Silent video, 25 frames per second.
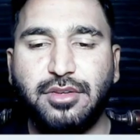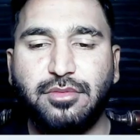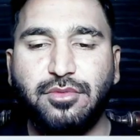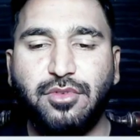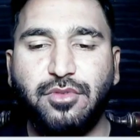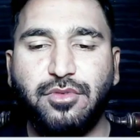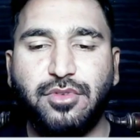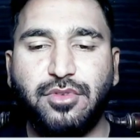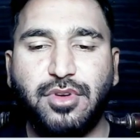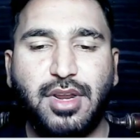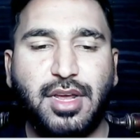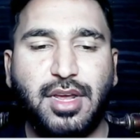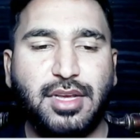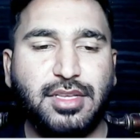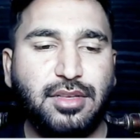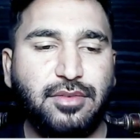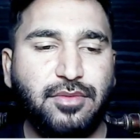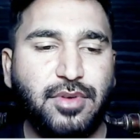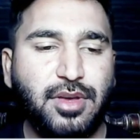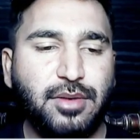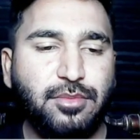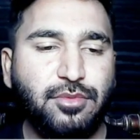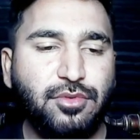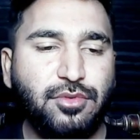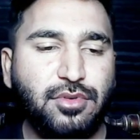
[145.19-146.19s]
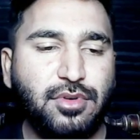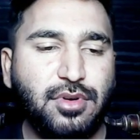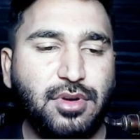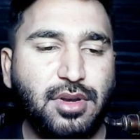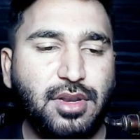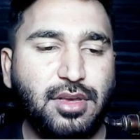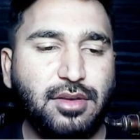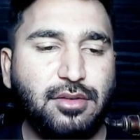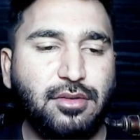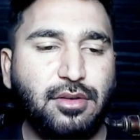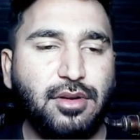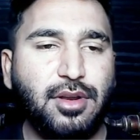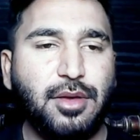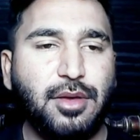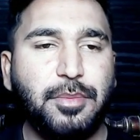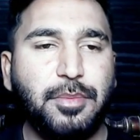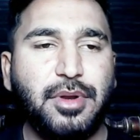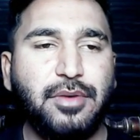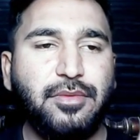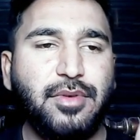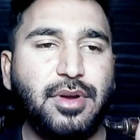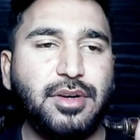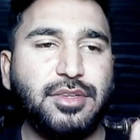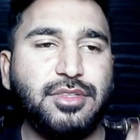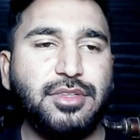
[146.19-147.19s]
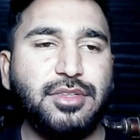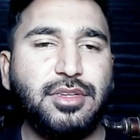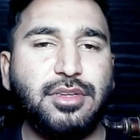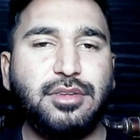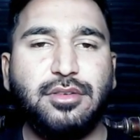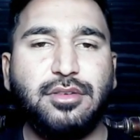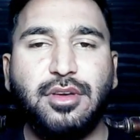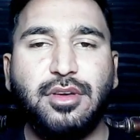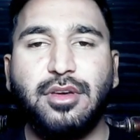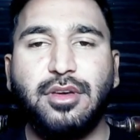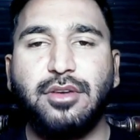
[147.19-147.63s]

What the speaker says: Moving on Excel workbook, click on April worksheet.